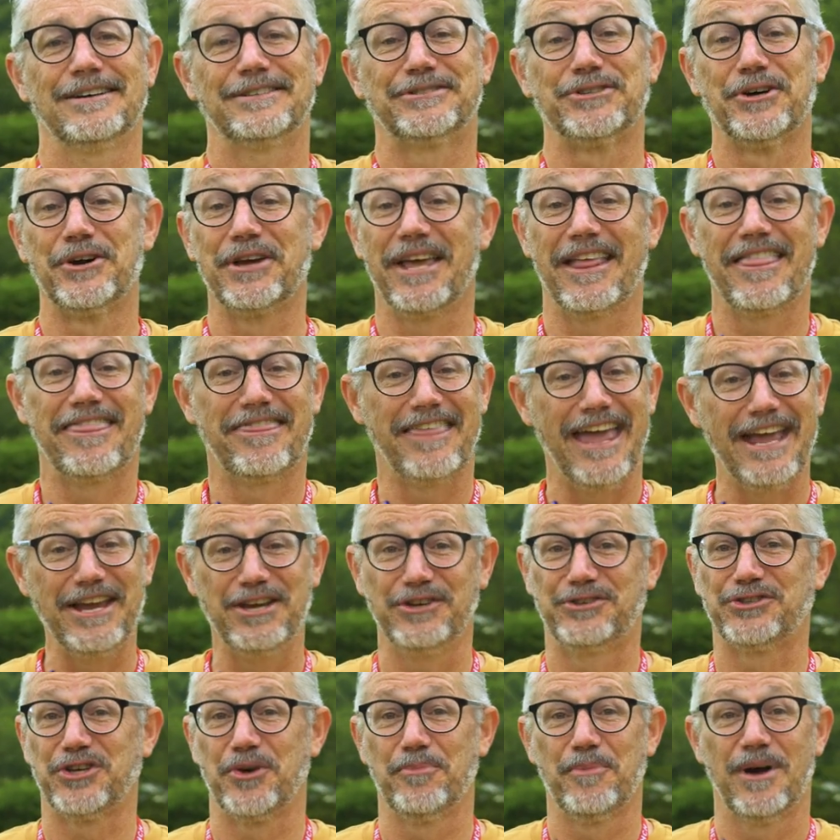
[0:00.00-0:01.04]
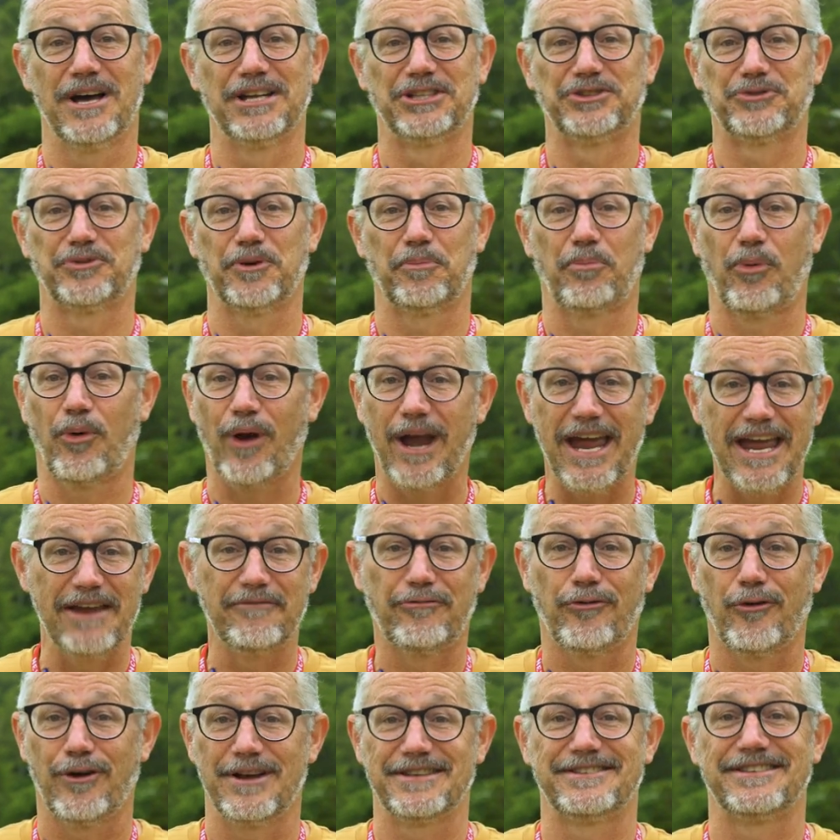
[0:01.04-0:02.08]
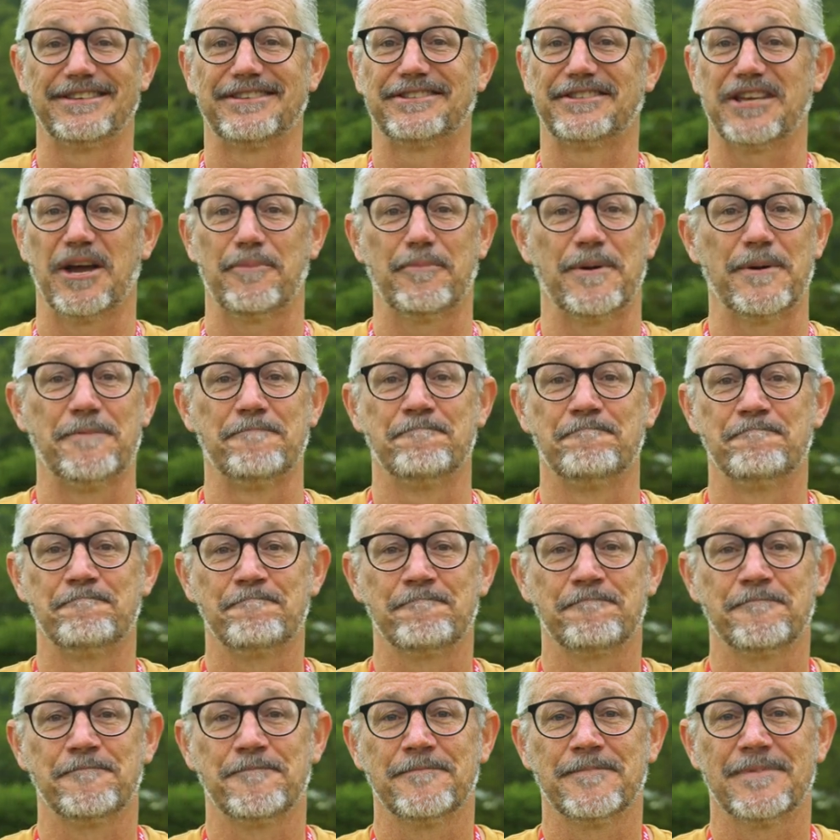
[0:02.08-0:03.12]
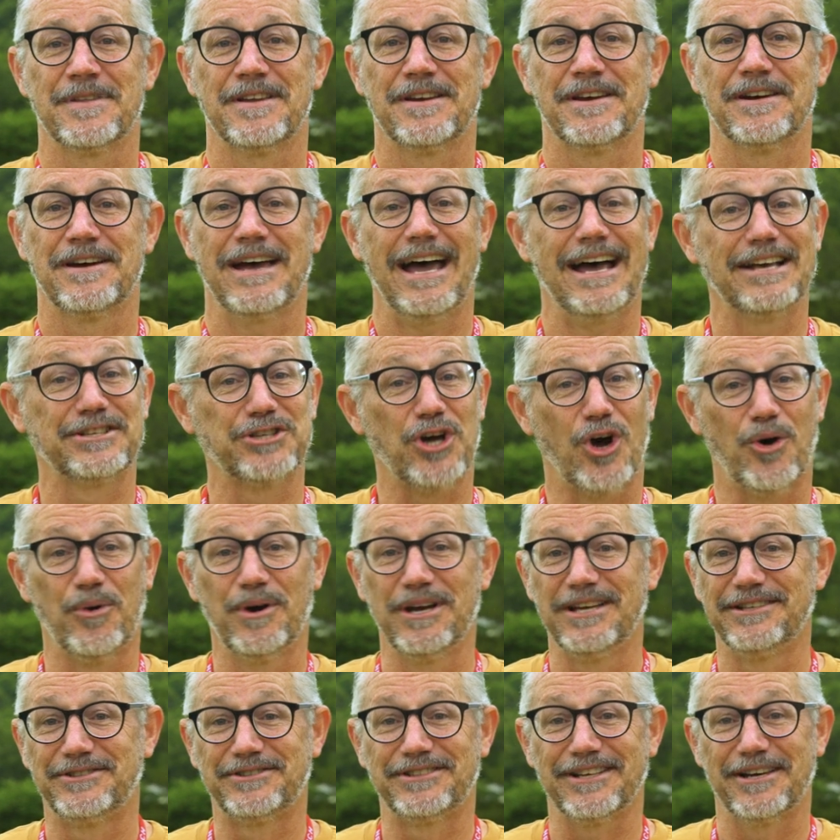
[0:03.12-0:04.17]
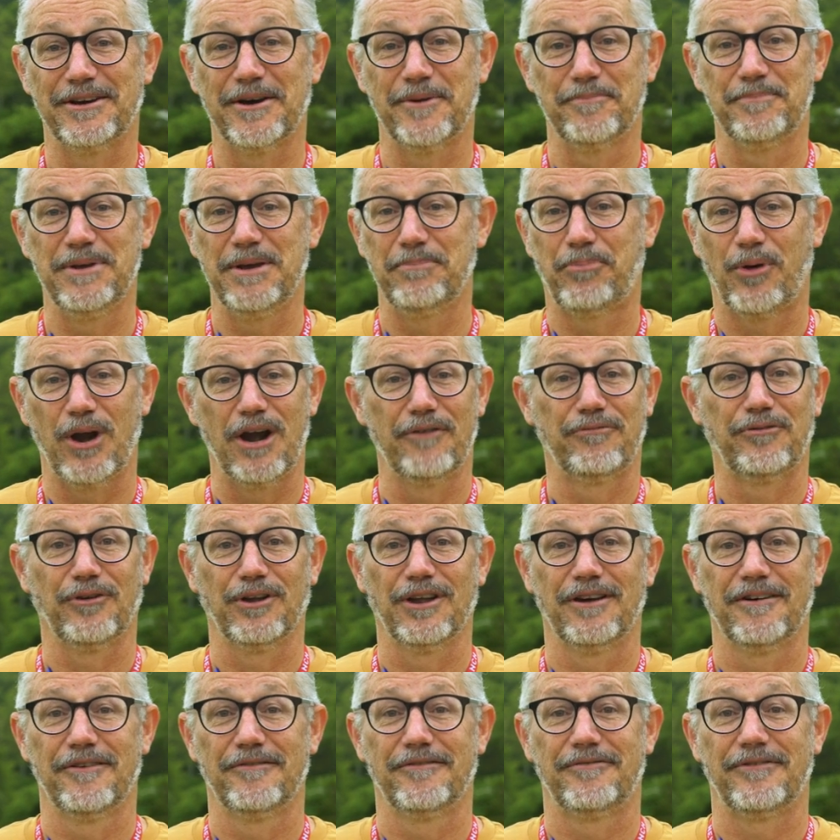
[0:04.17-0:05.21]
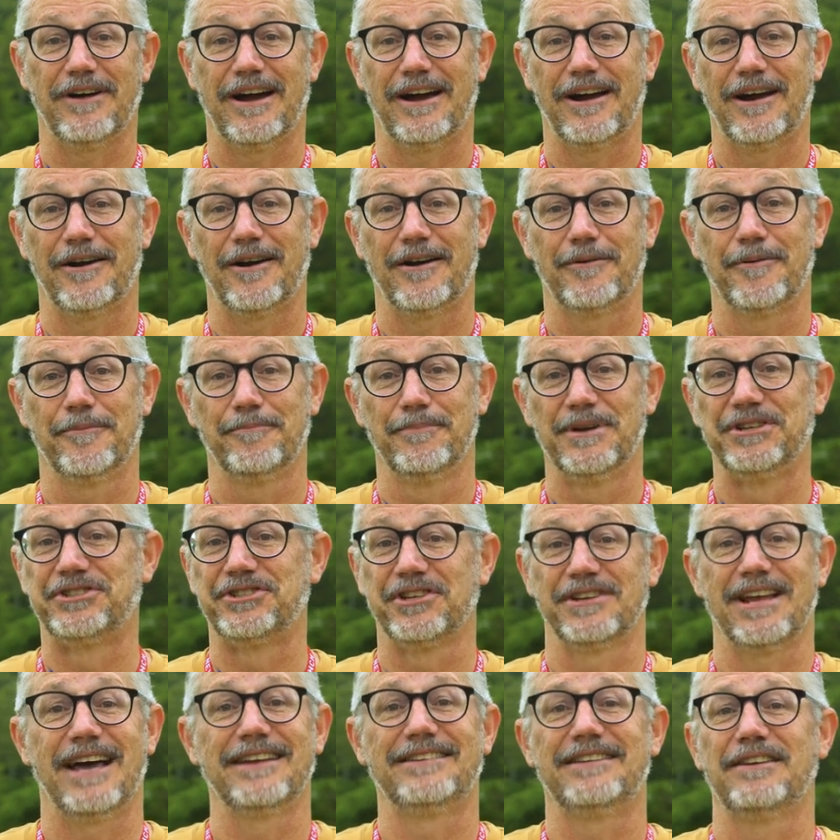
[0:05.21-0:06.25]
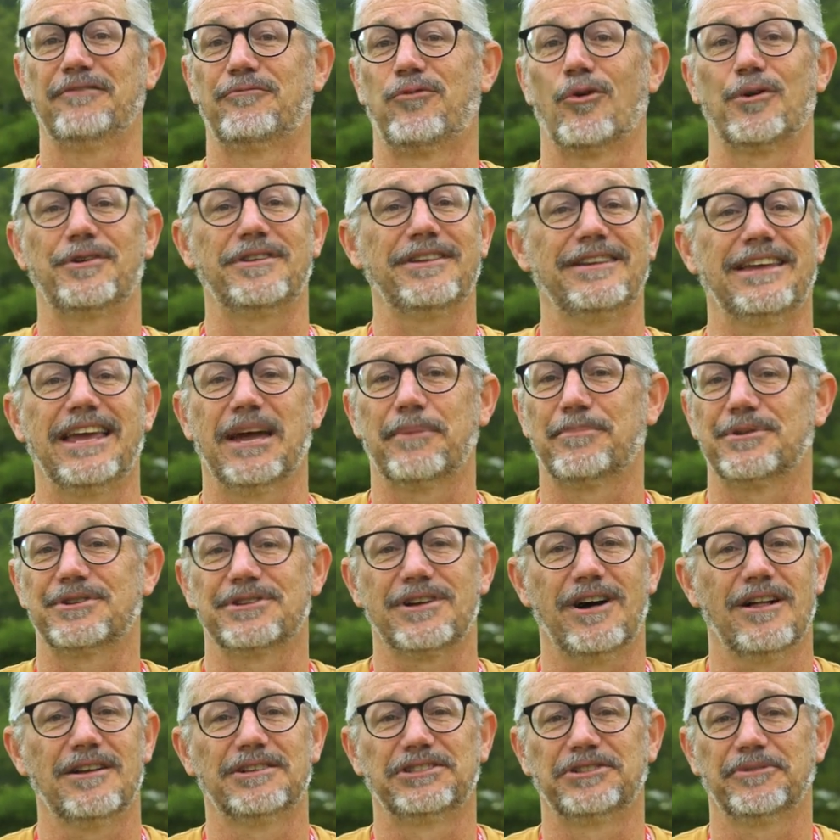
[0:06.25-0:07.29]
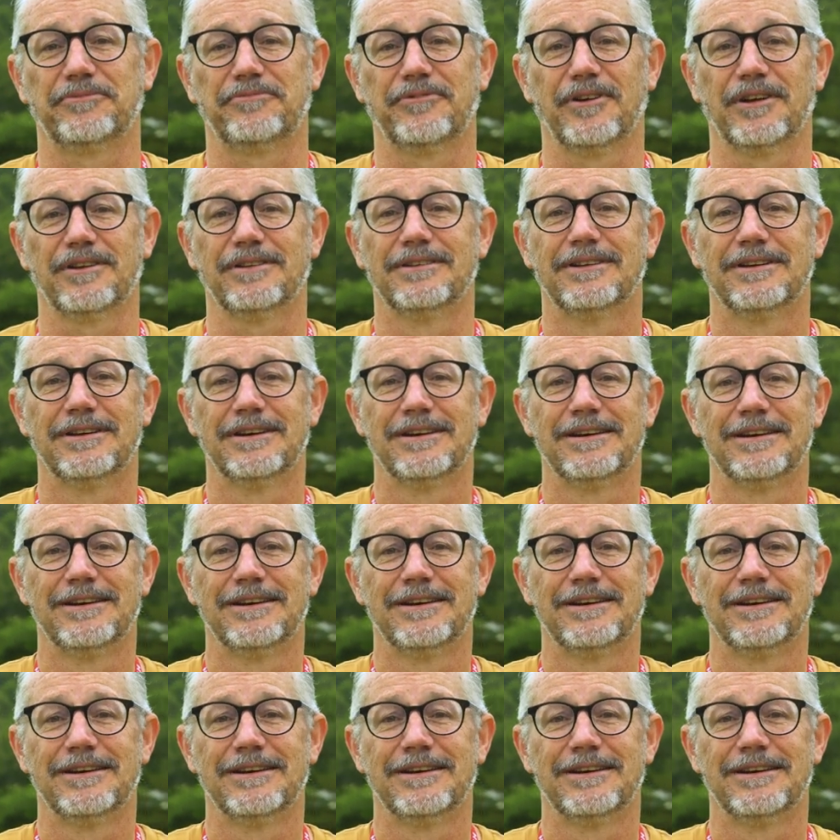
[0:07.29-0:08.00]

So again, thank you so much for praying for us this summer. As always, be prayerful of our Mission 1914 Camper Scholarship Fund.